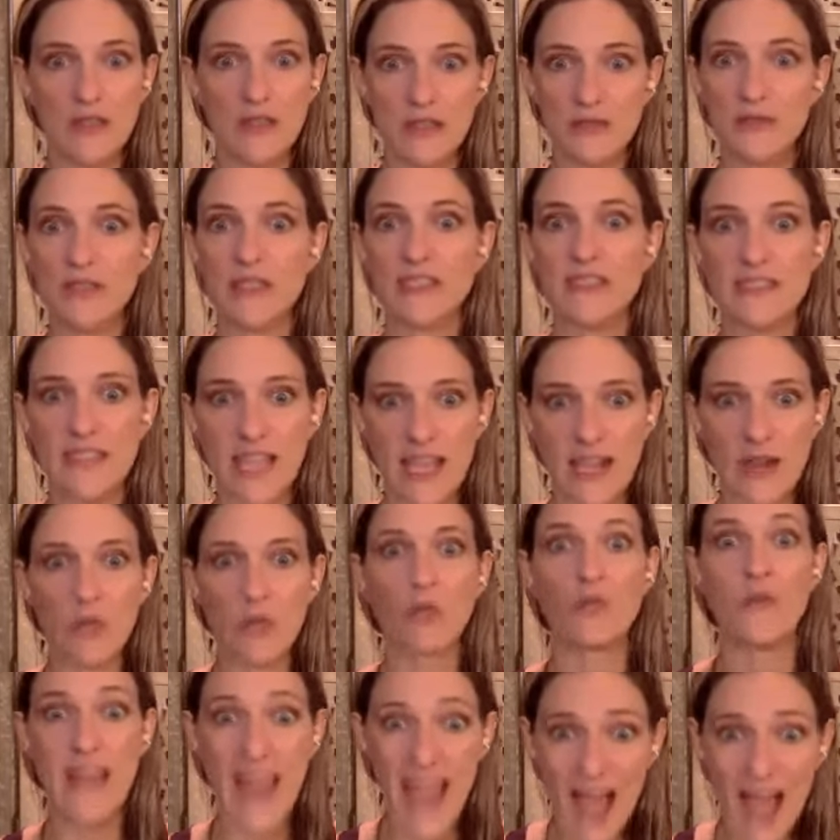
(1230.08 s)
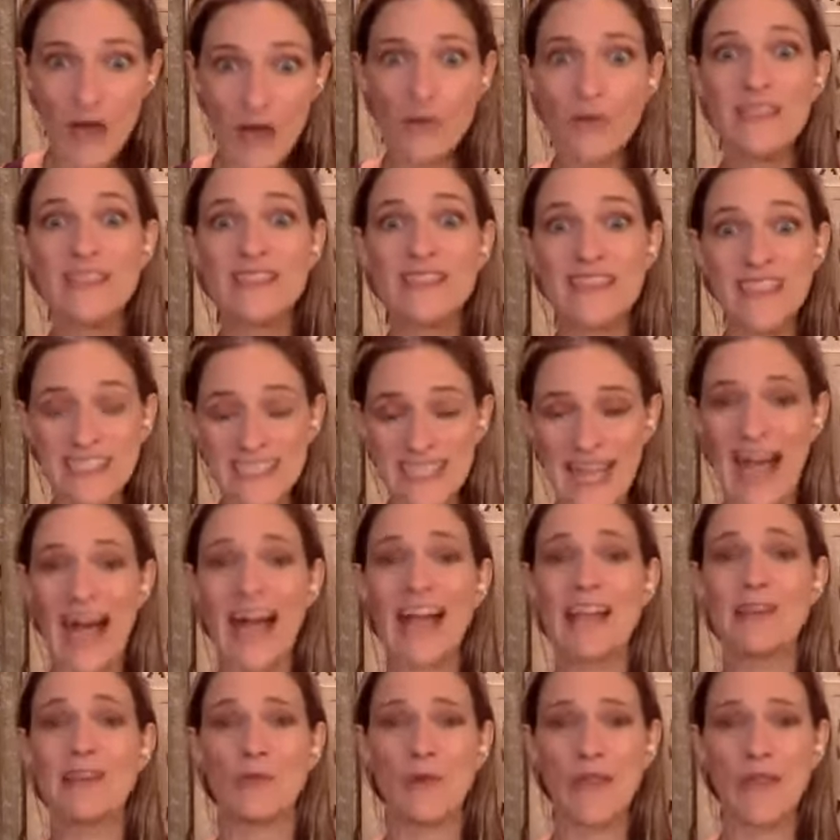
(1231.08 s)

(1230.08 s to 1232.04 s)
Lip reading: it's like, now is the time.